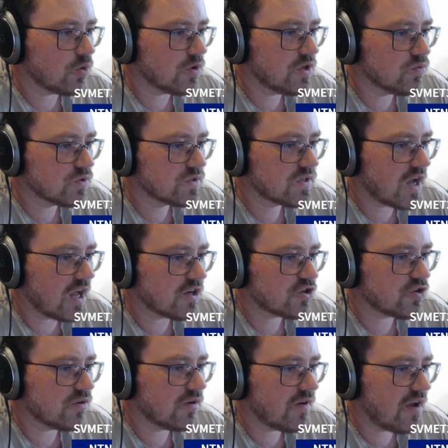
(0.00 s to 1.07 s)
use
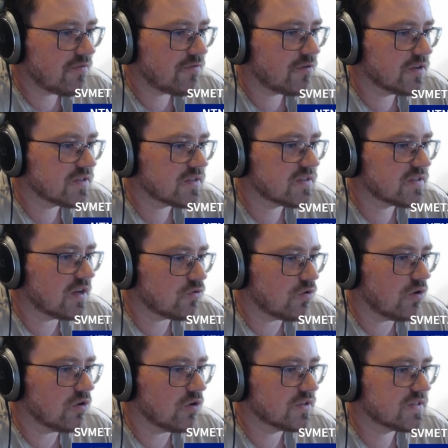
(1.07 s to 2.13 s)
cultural references and
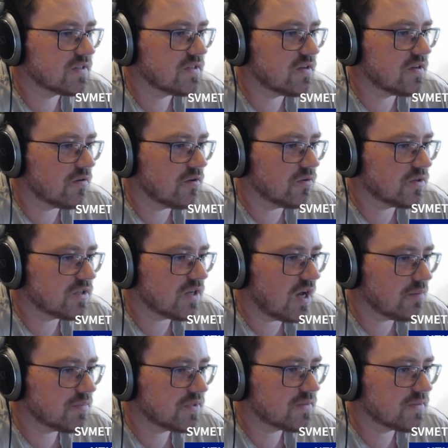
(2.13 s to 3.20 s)
draw on
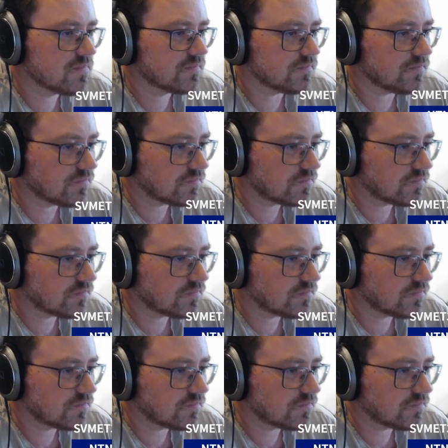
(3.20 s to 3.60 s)
stereotypes,